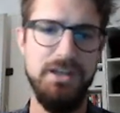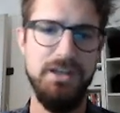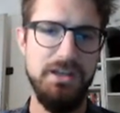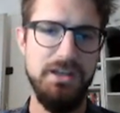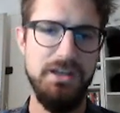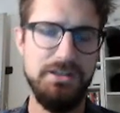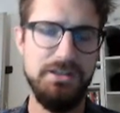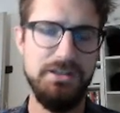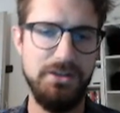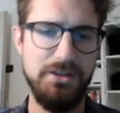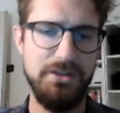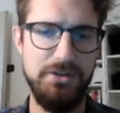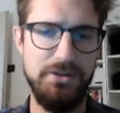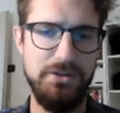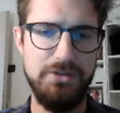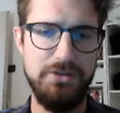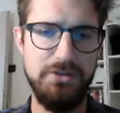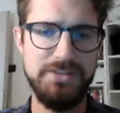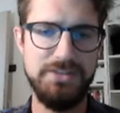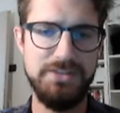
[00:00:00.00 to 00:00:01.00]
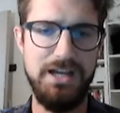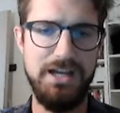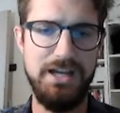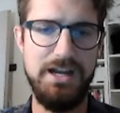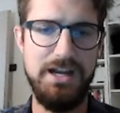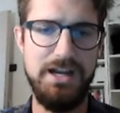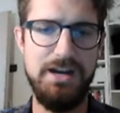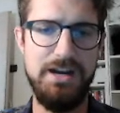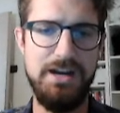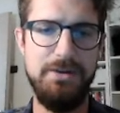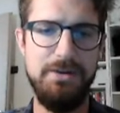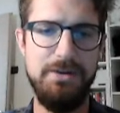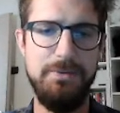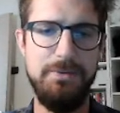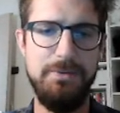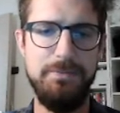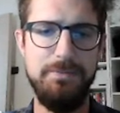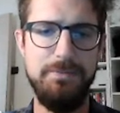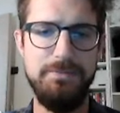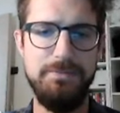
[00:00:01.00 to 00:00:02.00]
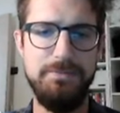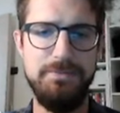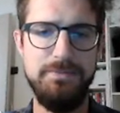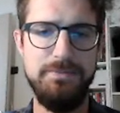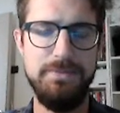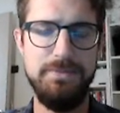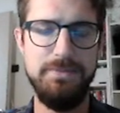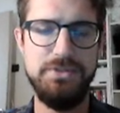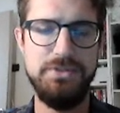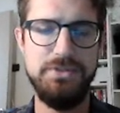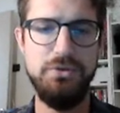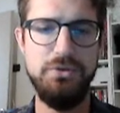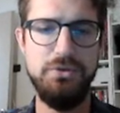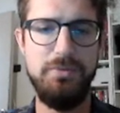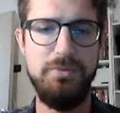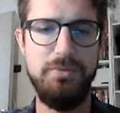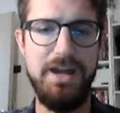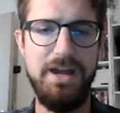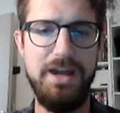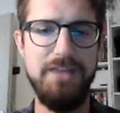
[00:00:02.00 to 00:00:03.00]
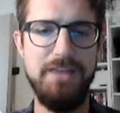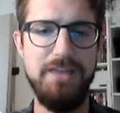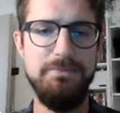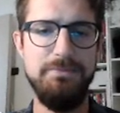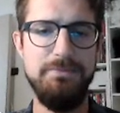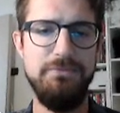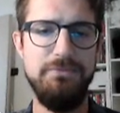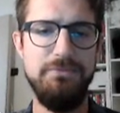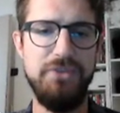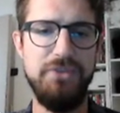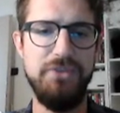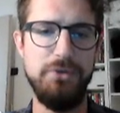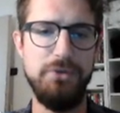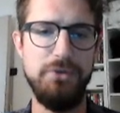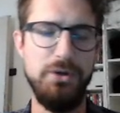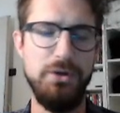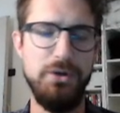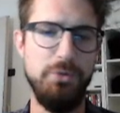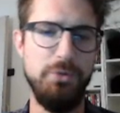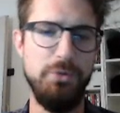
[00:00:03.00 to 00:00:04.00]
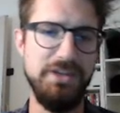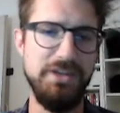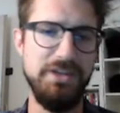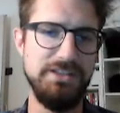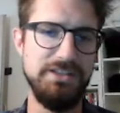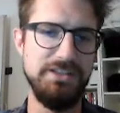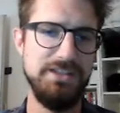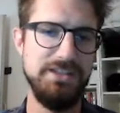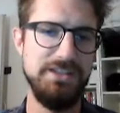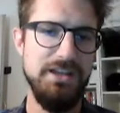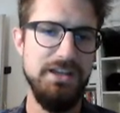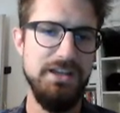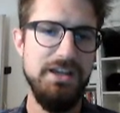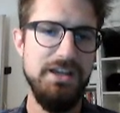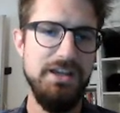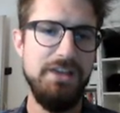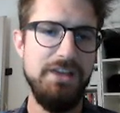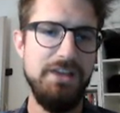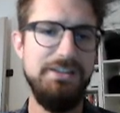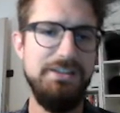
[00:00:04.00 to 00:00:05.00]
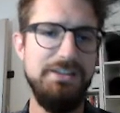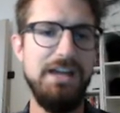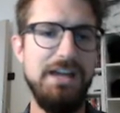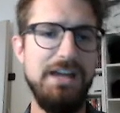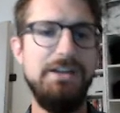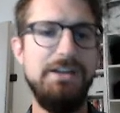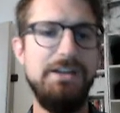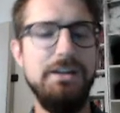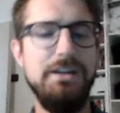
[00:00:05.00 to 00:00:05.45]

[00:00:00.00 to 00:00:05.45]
So those are 2 of my favorite openings. The other